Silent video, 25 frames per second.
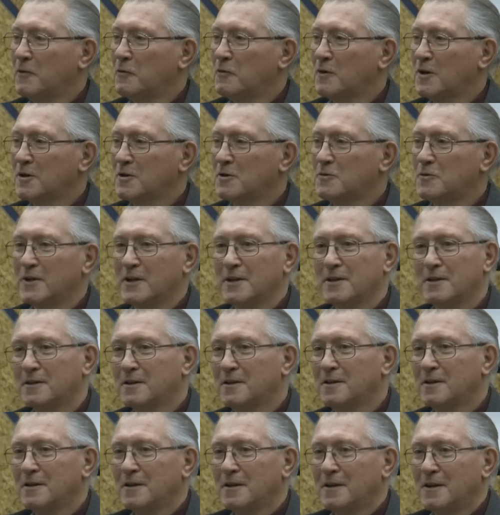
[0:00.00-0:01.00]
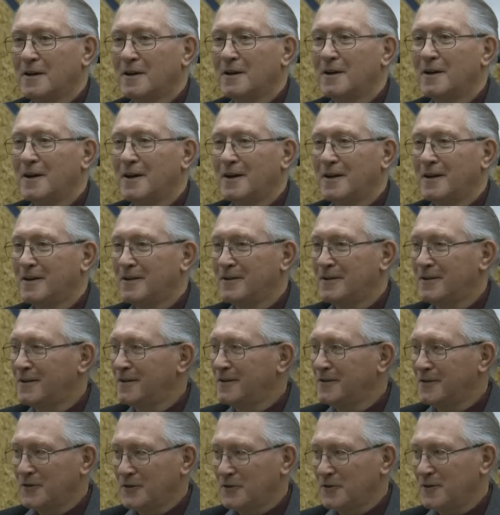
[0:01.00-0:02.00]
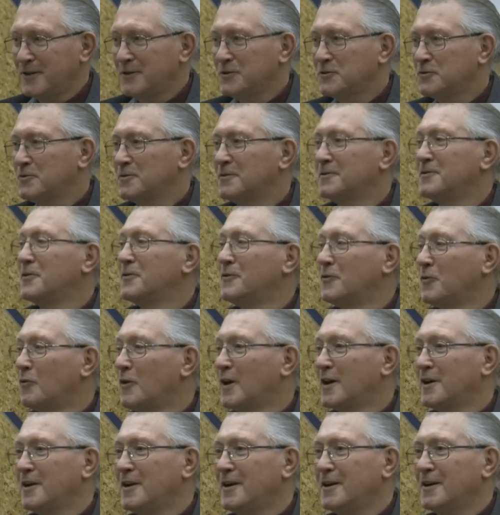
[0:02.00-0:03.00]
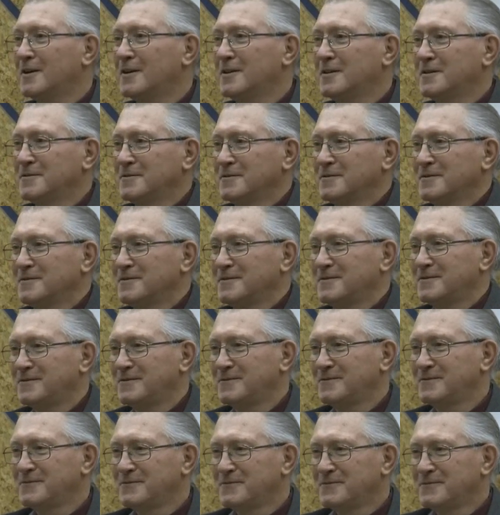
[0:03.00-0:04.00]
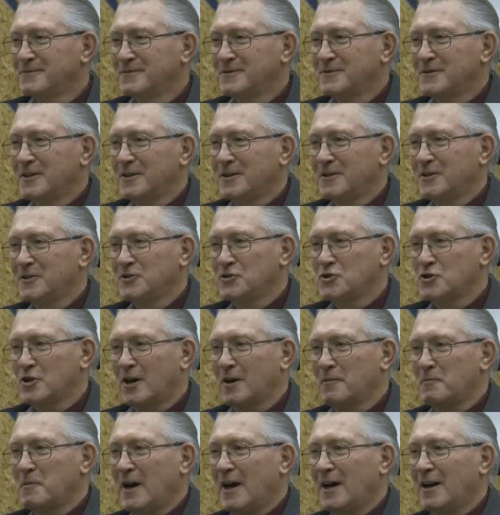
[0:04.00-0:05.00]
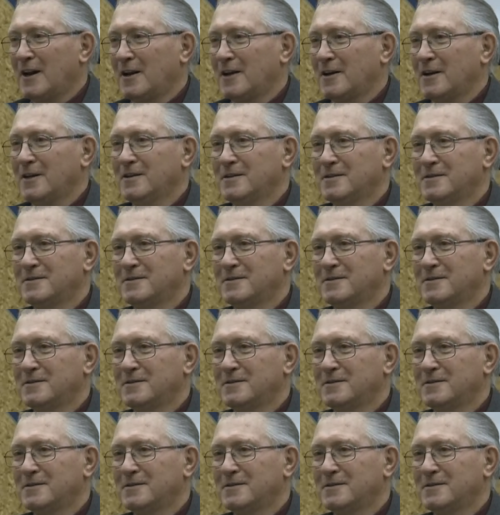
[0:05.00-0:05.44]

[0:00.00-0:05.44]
I worked with. And there is one here in John Manley.